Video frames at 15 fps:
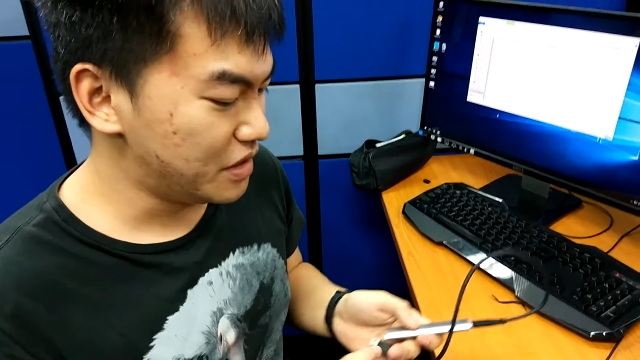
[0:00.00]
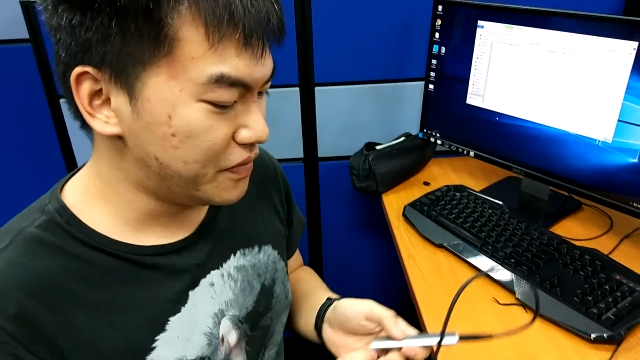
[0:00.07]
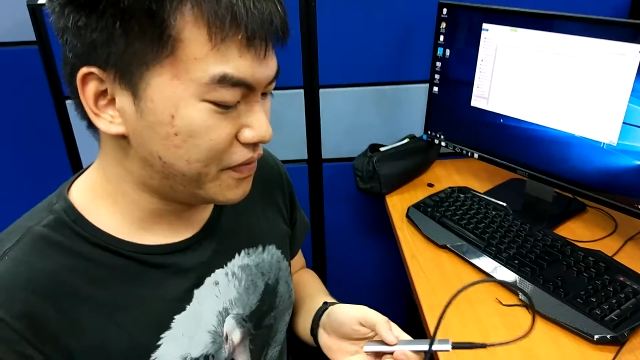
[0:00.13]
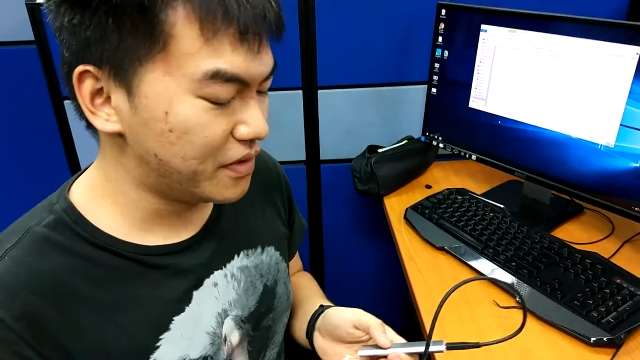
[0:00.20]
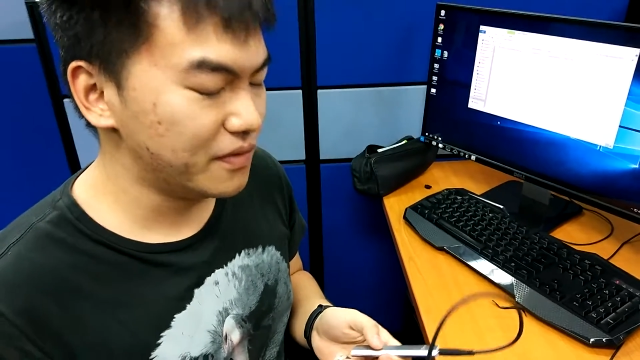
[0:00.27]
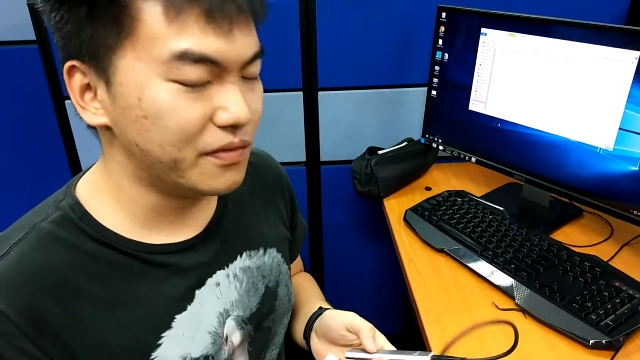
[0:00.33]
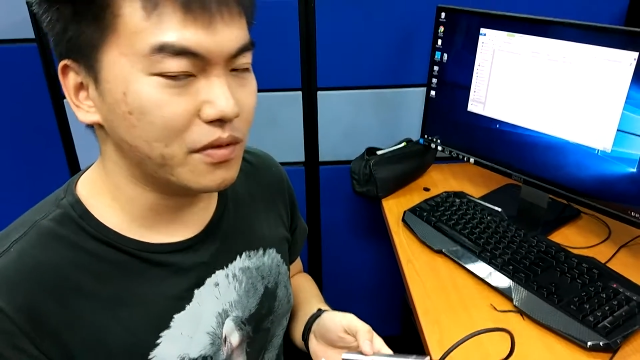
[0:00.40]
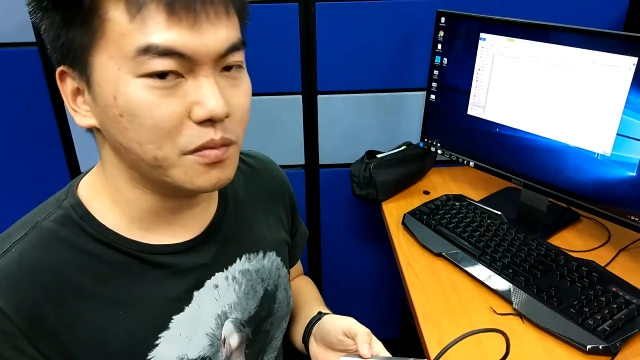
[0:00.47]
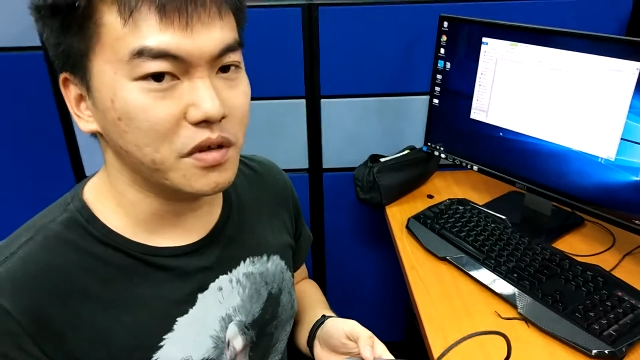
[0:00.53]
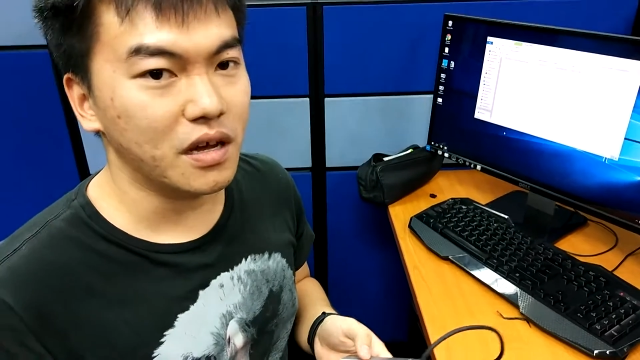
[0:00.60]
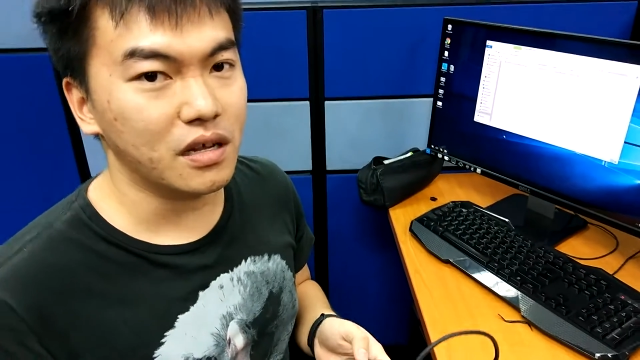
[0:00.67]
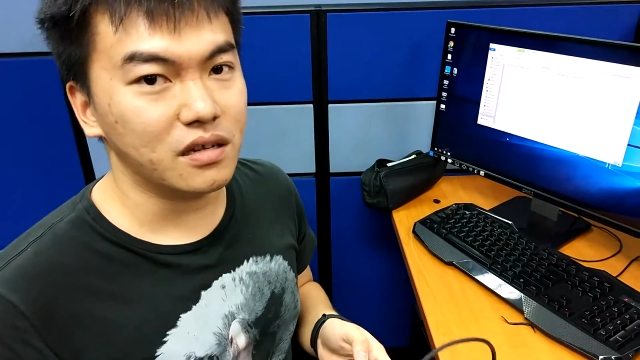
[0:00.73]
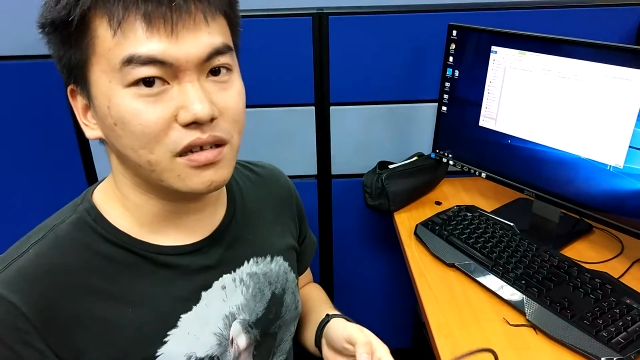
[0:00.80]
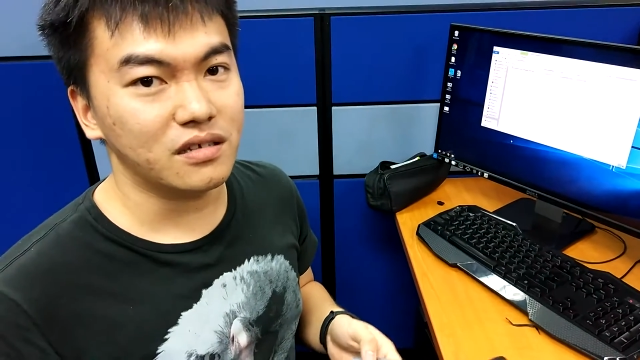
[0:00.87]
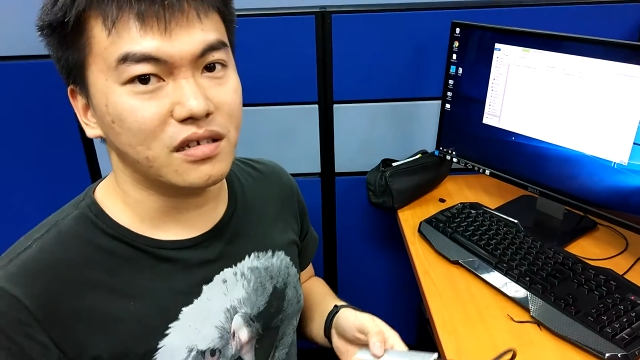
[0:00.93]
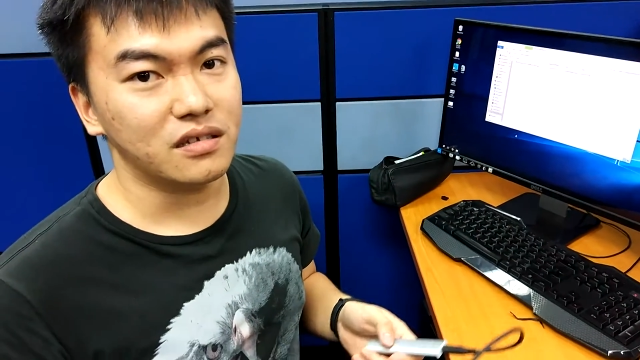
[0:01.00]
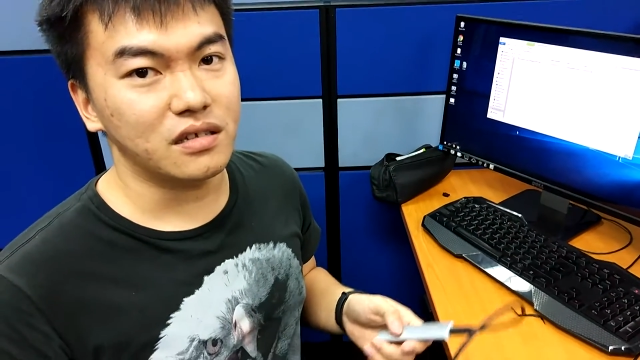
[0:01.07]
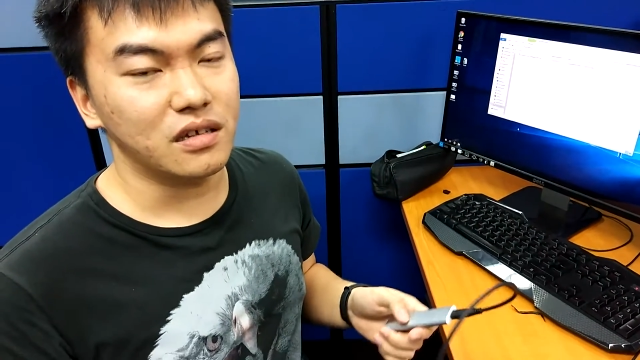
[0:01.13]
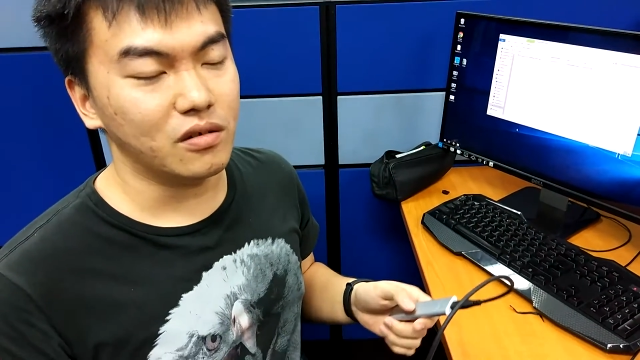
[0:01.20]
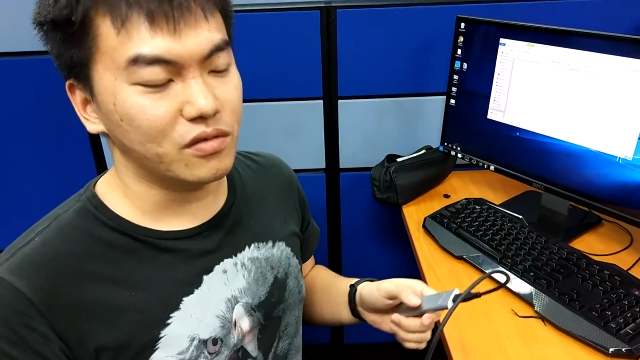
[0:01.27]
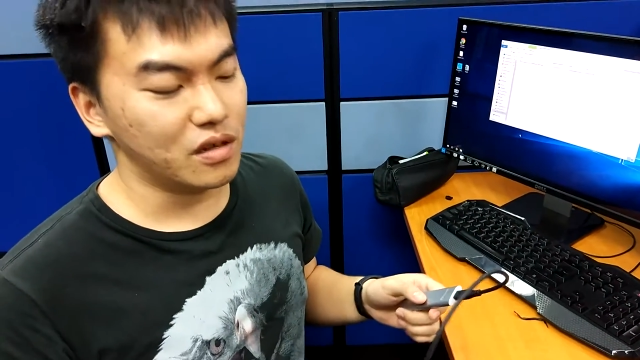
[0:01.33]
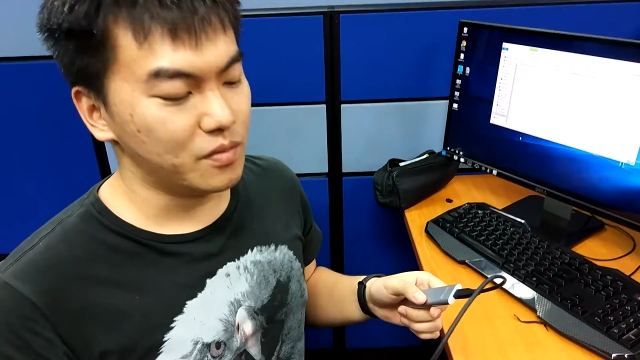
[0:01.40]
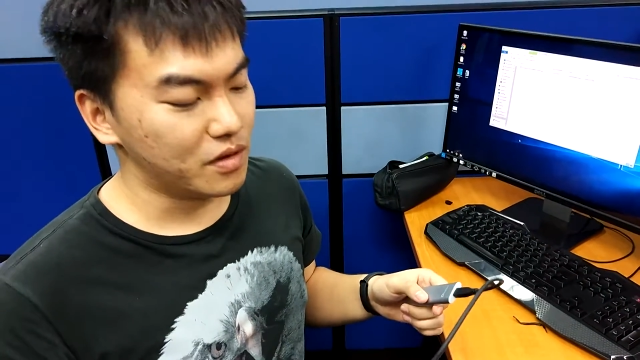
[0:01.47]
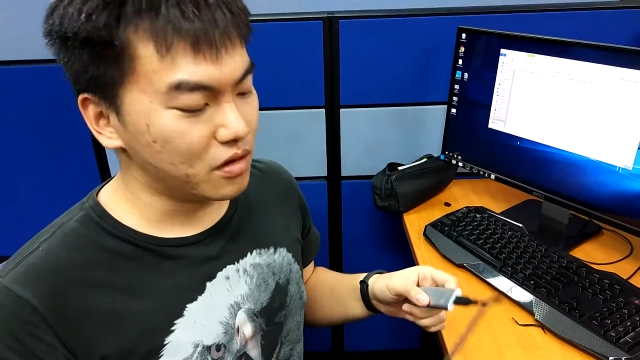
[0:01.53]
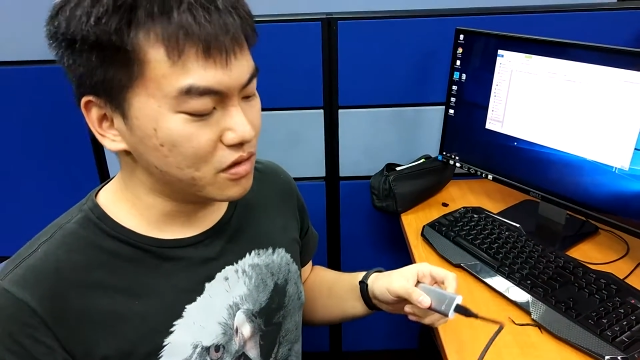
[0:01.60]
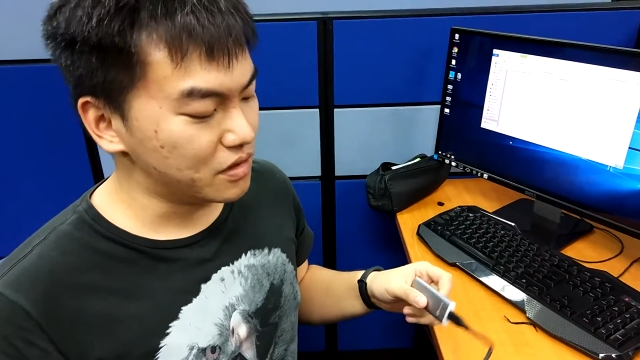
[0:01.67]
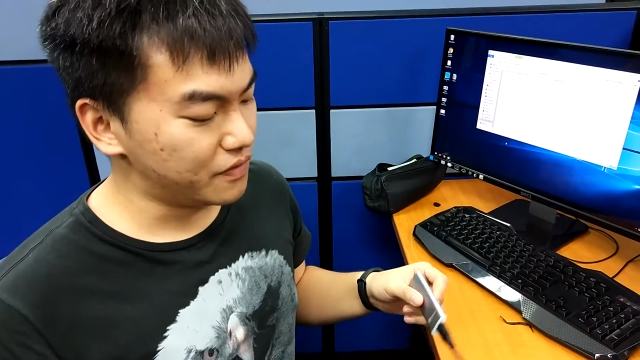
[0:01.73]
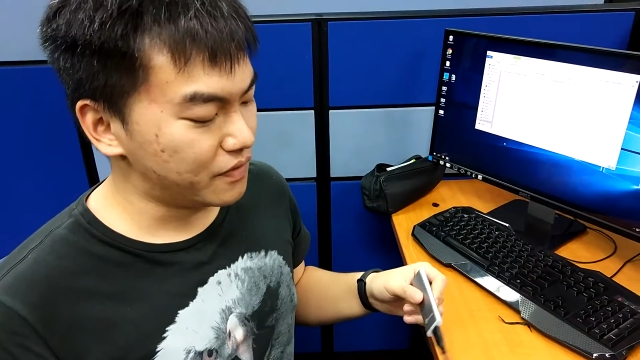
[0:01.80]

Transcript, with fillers: different from the other SSD out there because